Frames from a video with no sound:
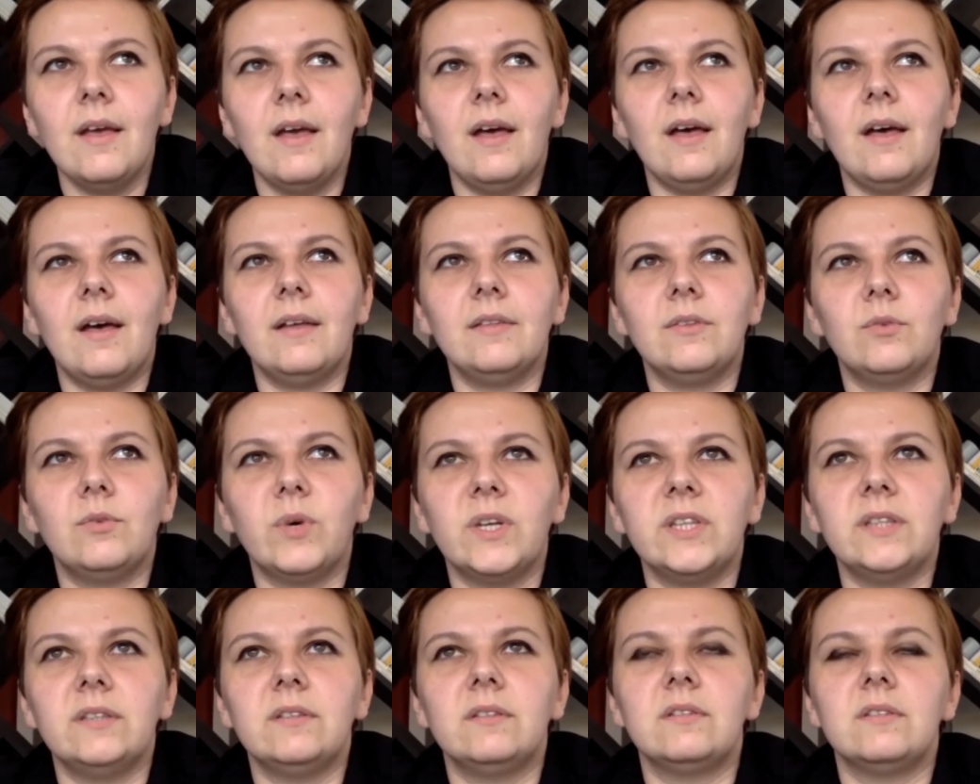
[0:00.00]
And
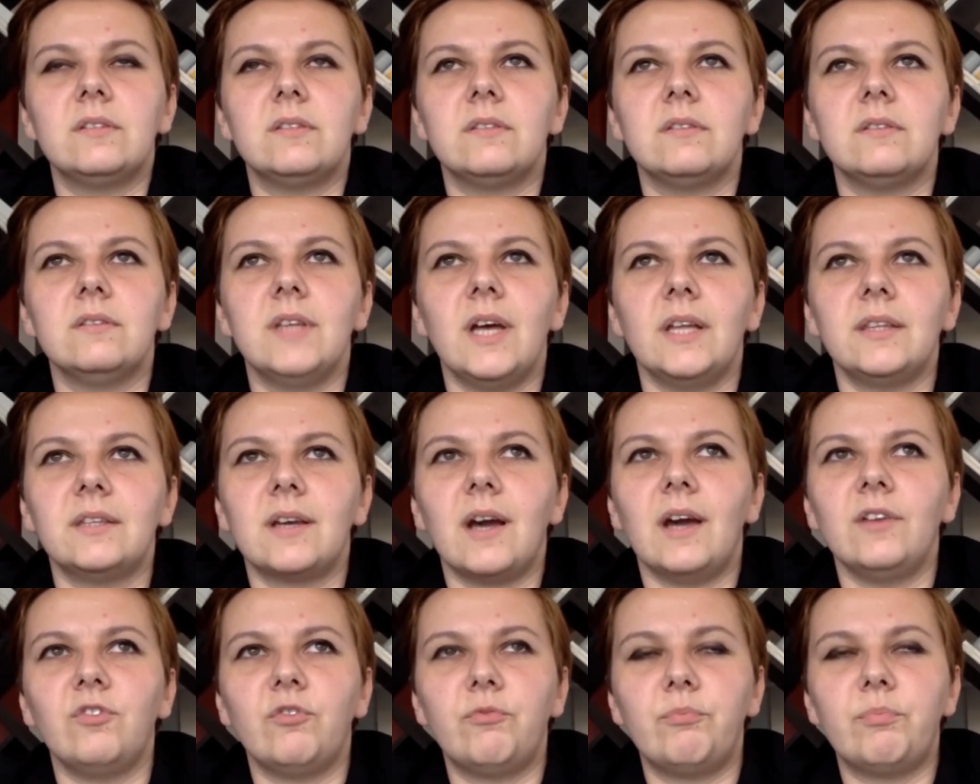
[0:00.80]
when that
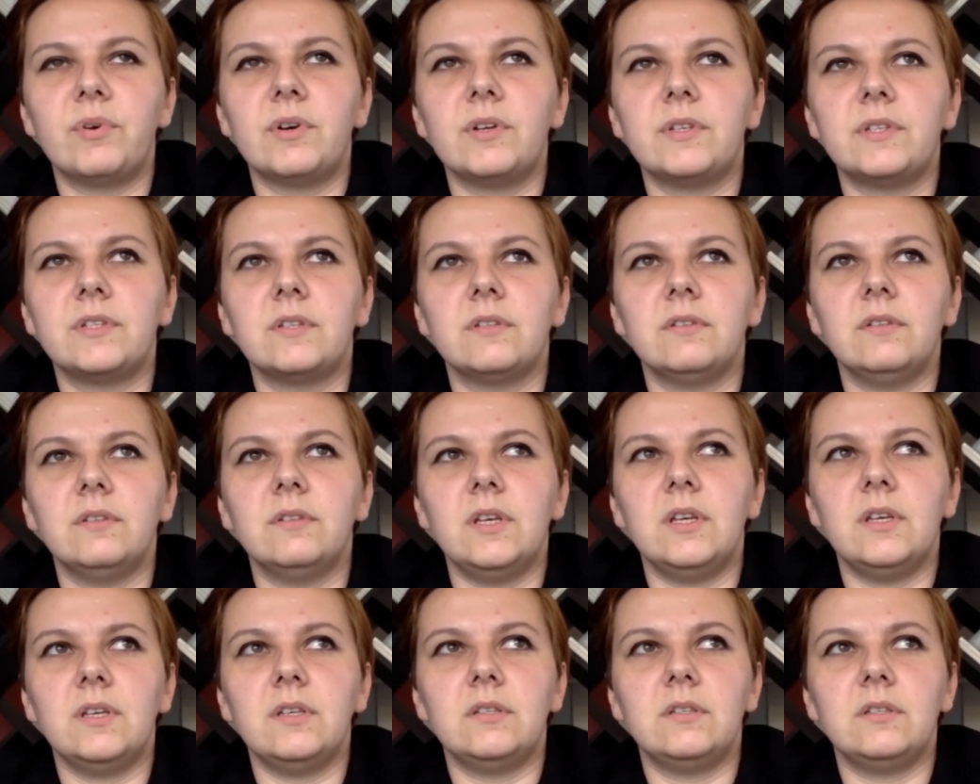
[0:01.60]
kind of person
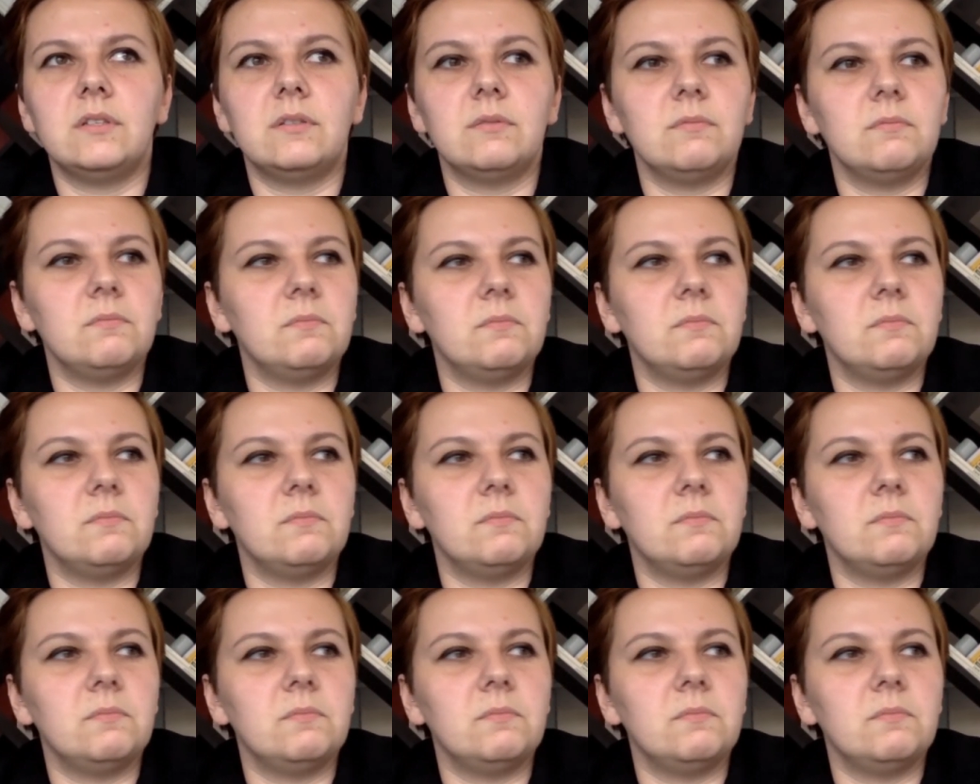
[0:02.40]
is,